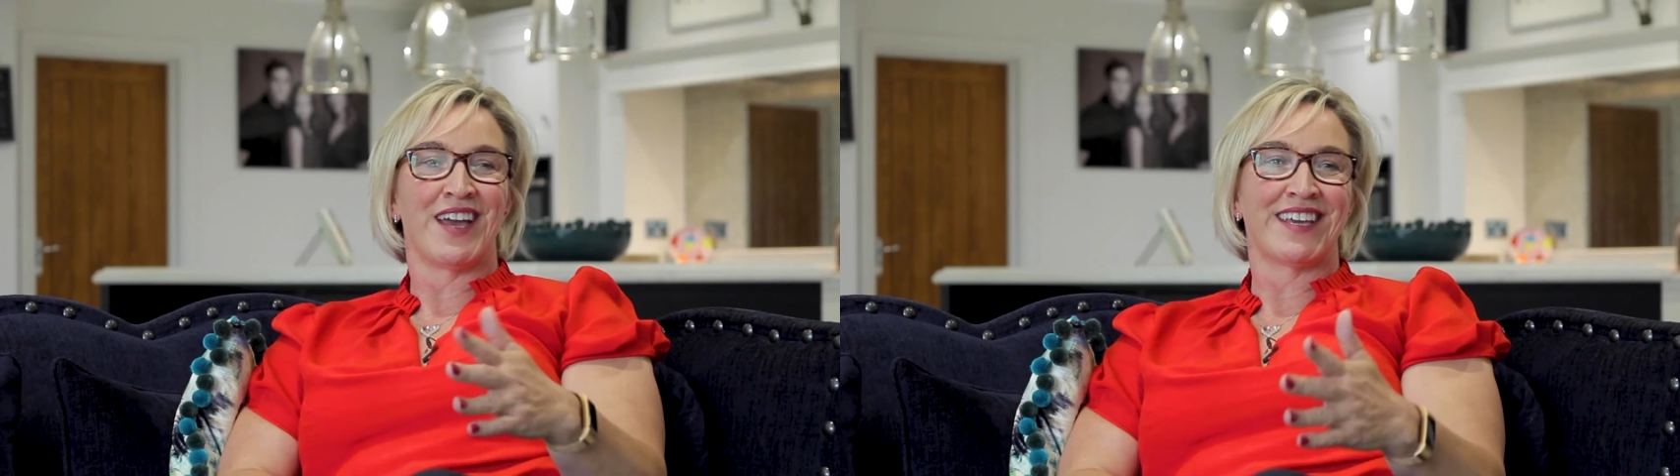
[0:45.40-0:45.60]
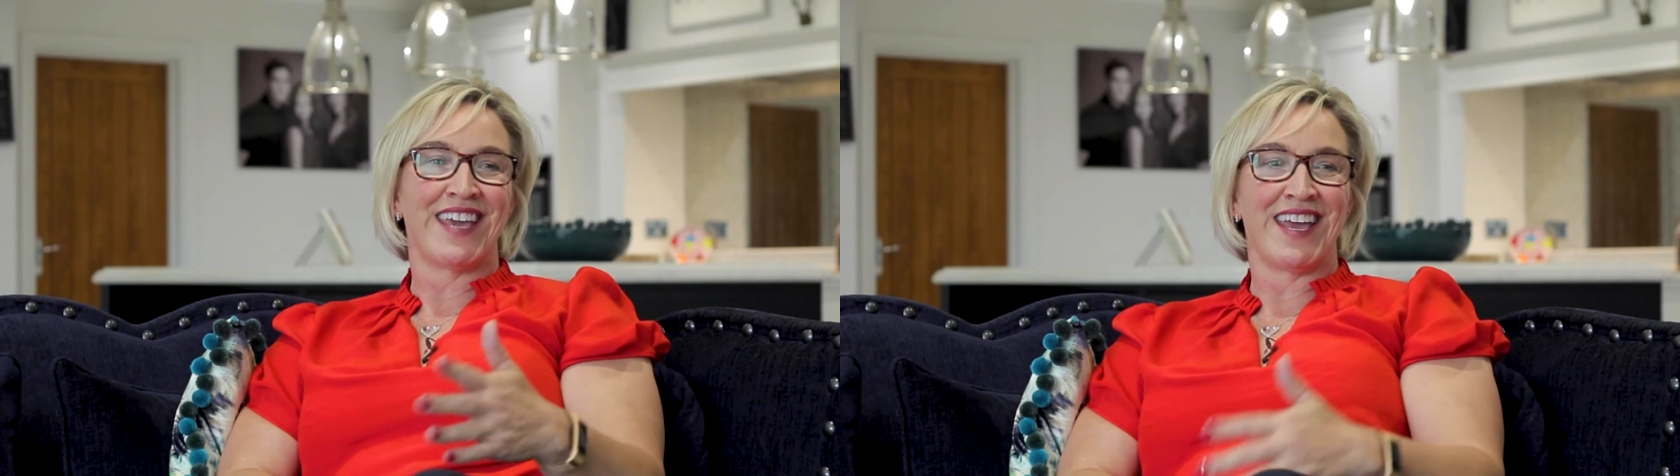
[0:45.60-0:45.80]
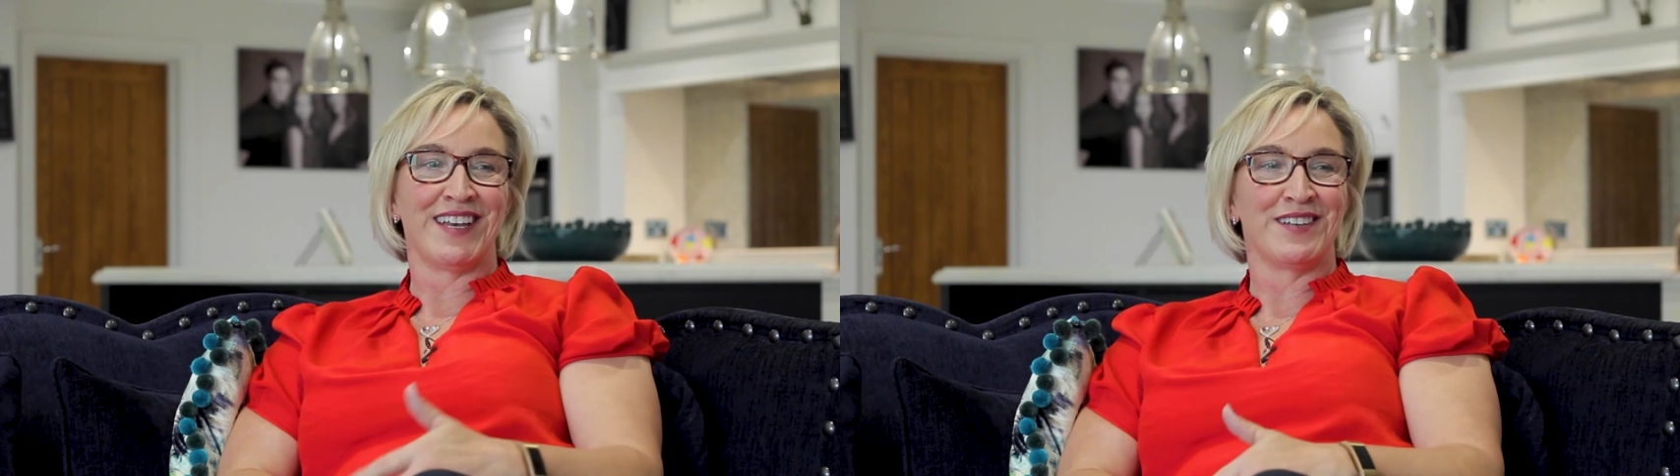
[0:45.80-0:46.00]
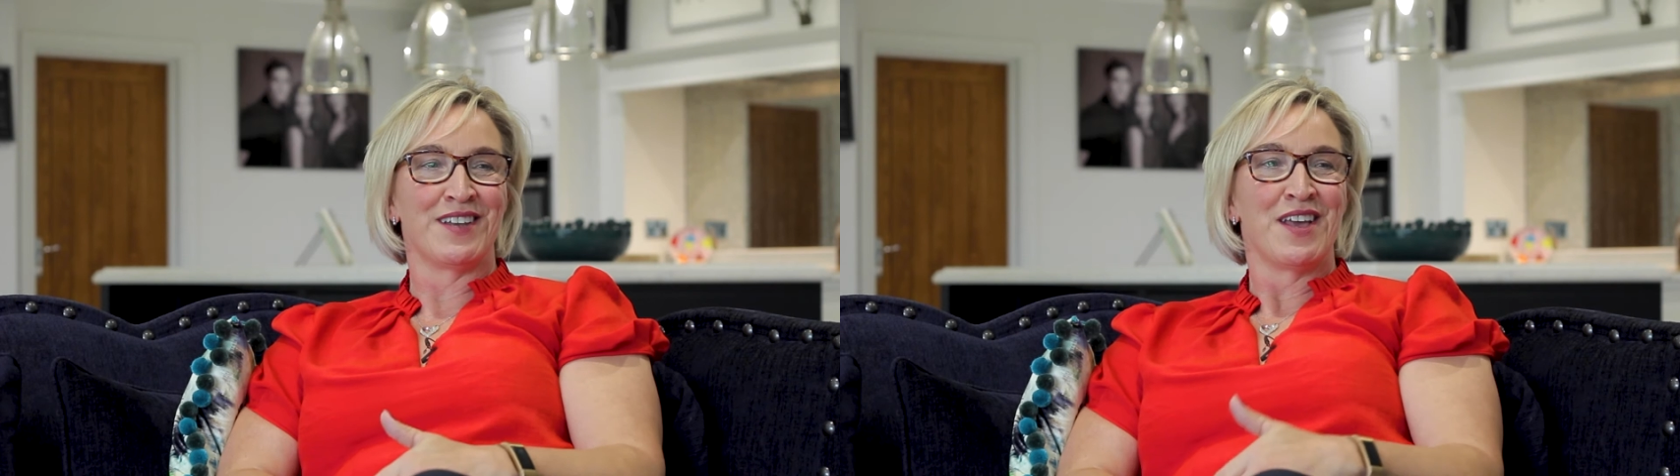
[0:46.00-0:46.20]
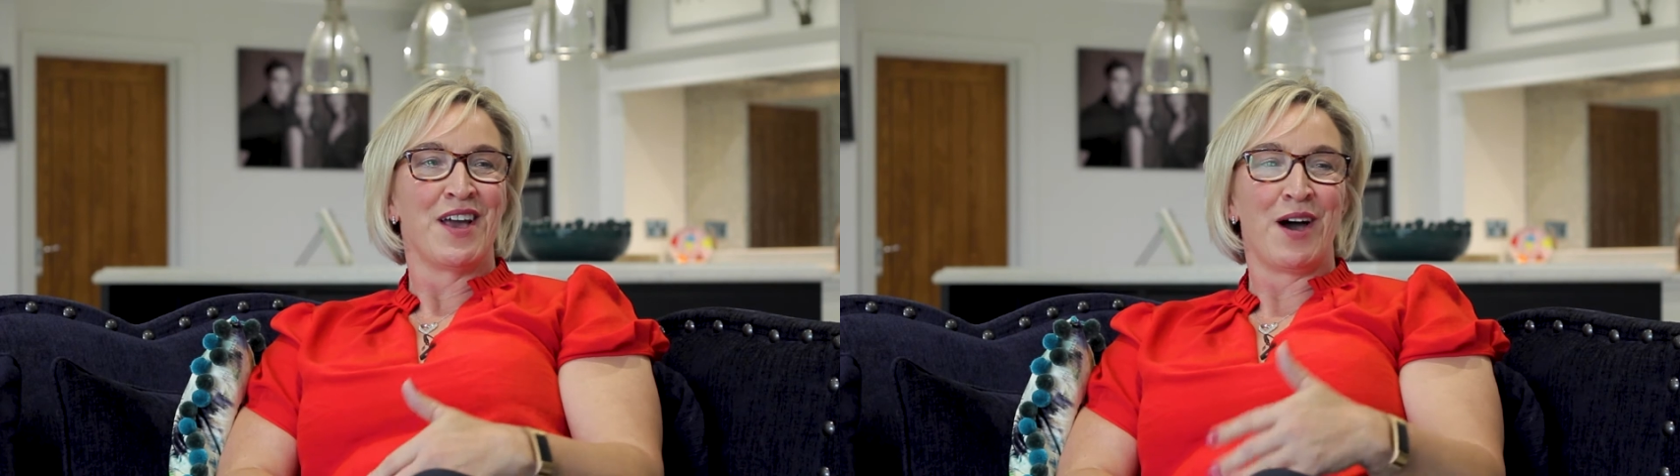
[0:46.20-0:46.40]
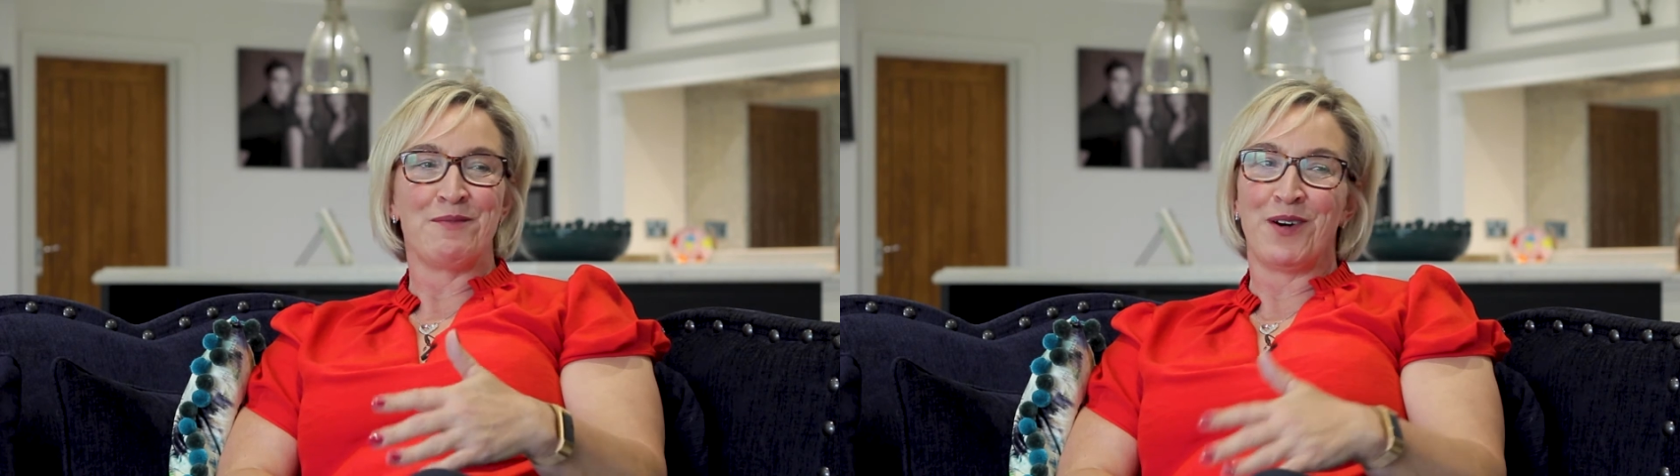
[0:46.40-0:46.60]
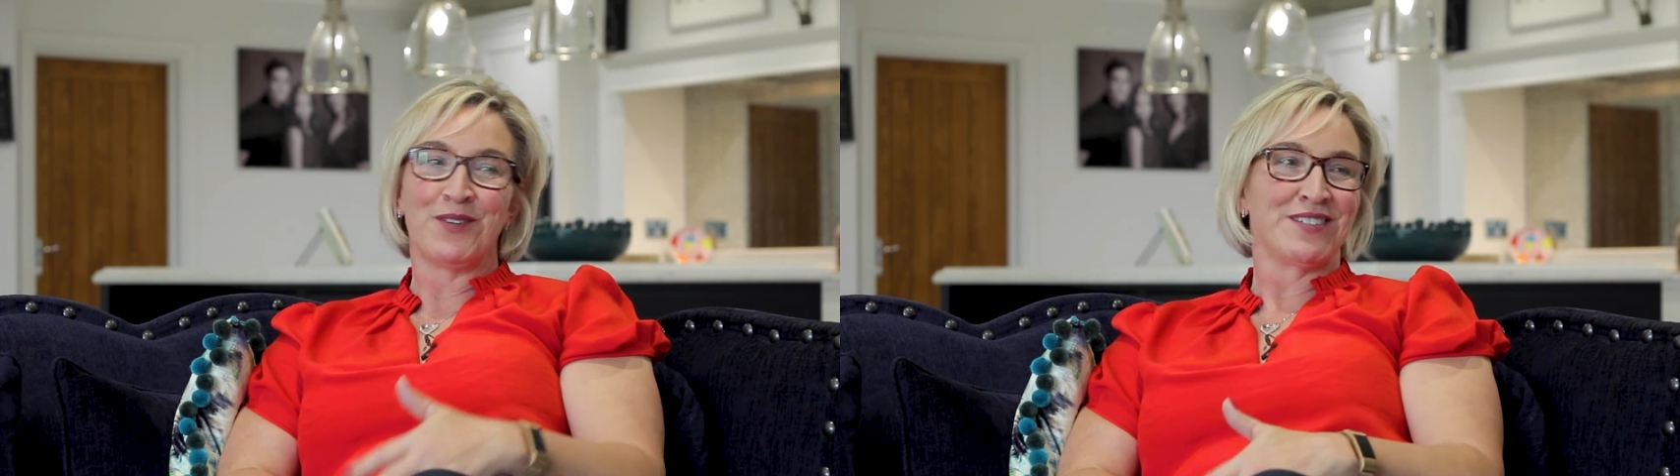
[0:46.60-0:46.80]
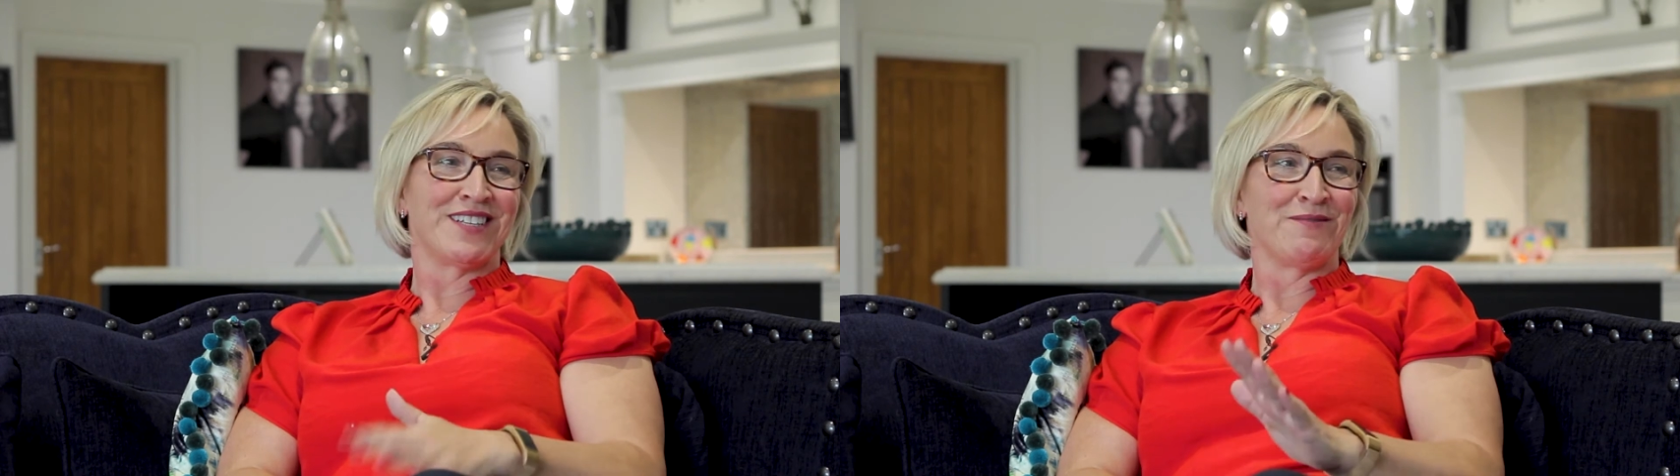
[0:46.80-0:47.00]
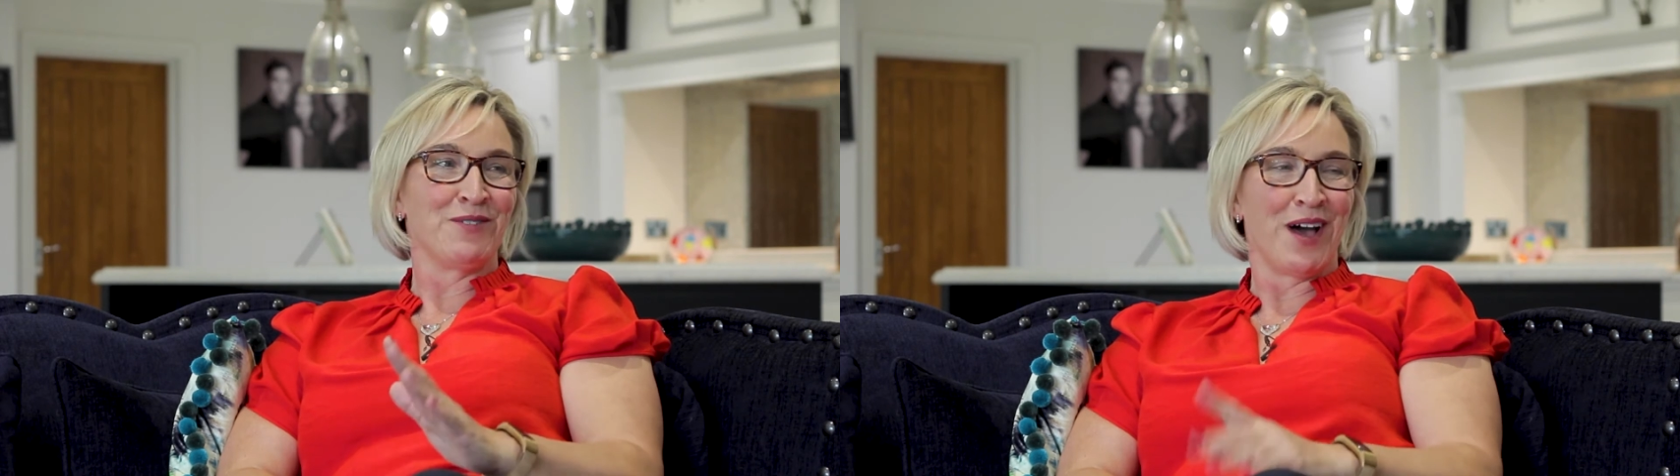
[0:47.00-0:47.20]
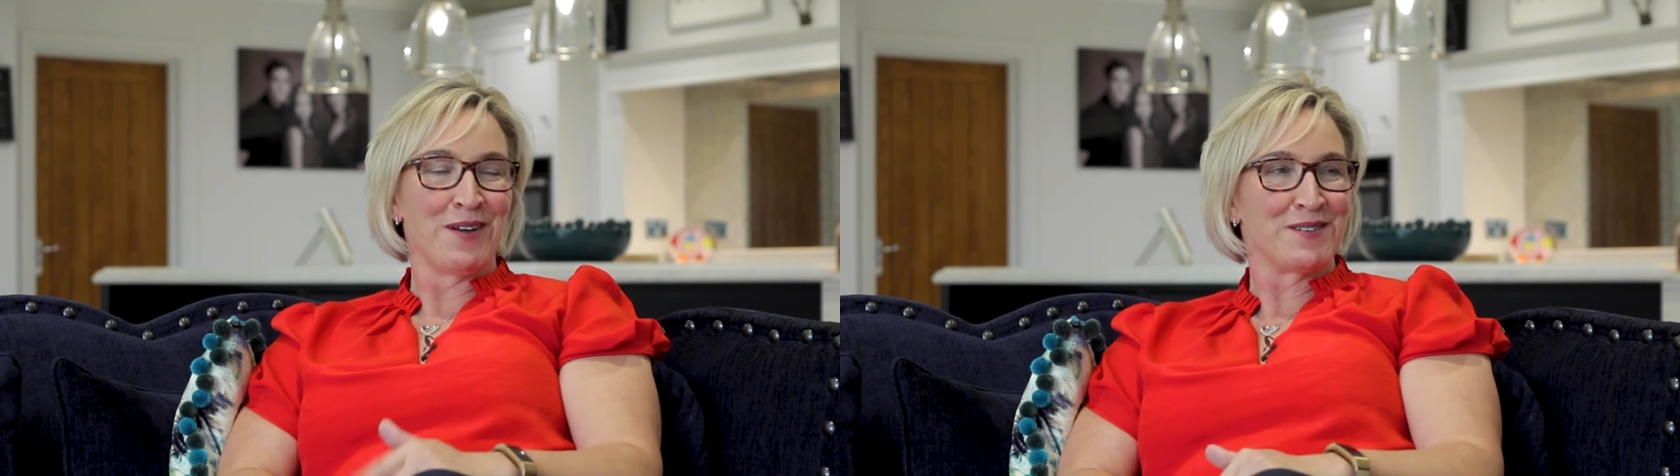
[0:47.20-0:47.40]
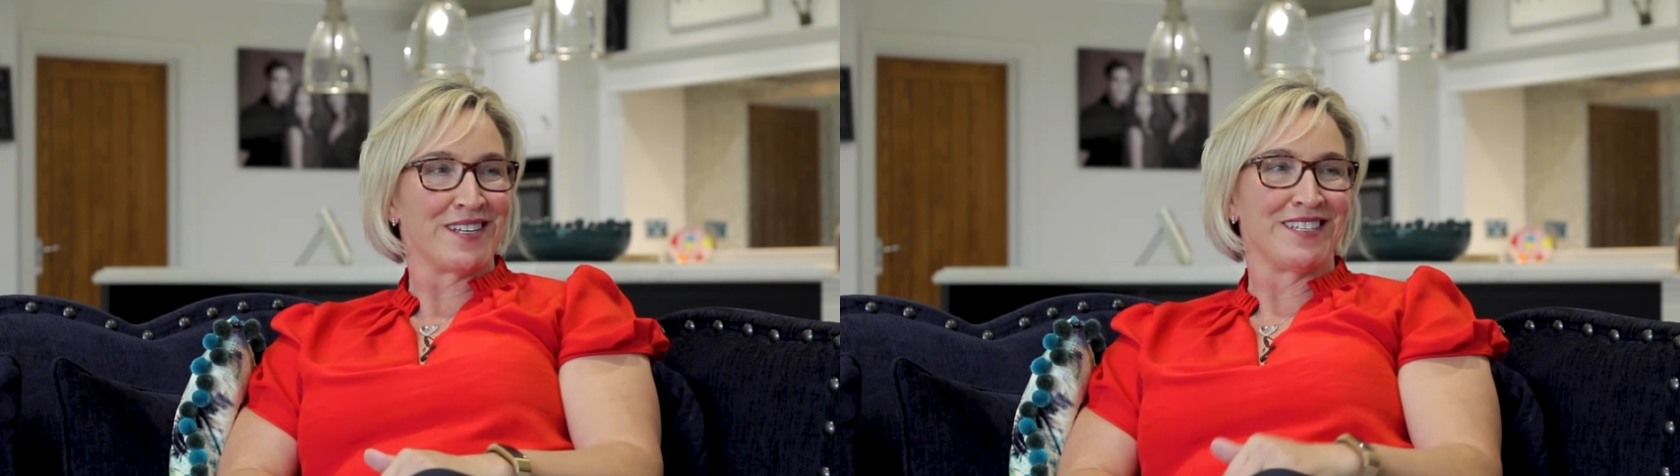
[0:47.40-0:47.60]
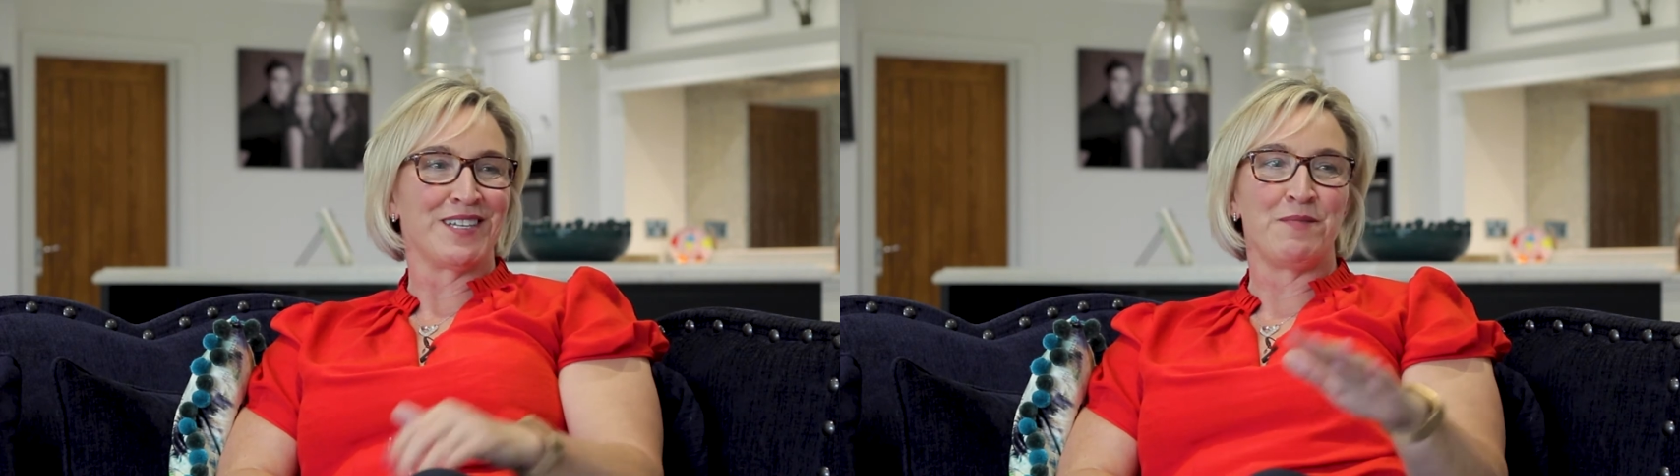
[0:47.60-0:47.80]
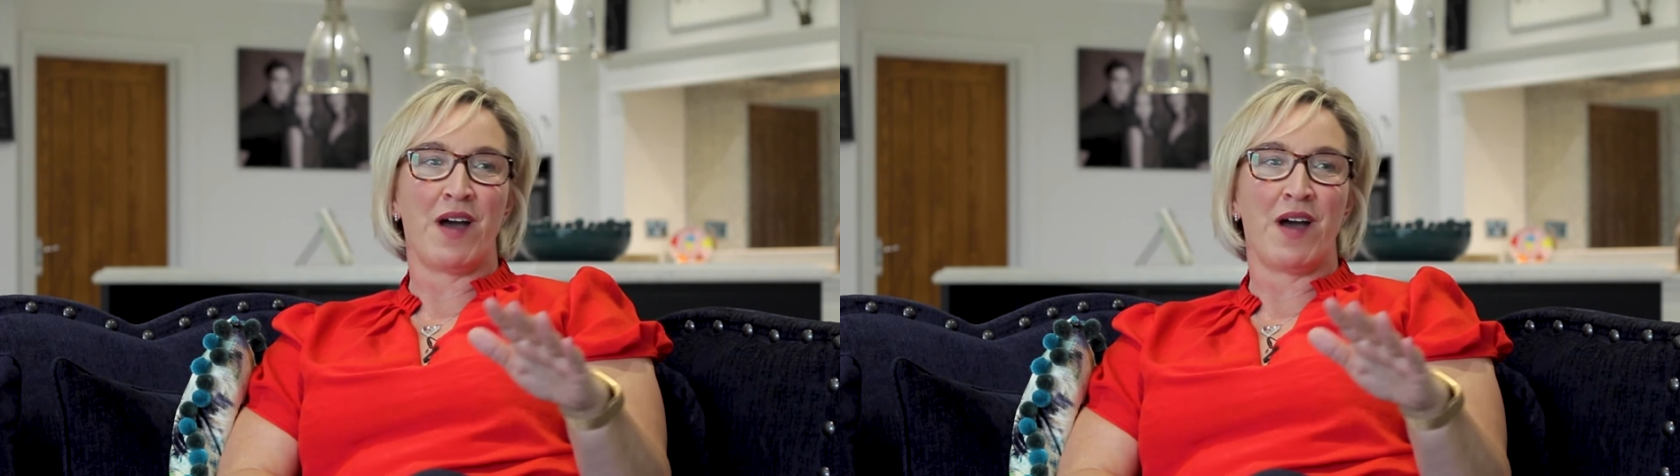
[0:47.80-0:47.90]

again, I'm not OCD,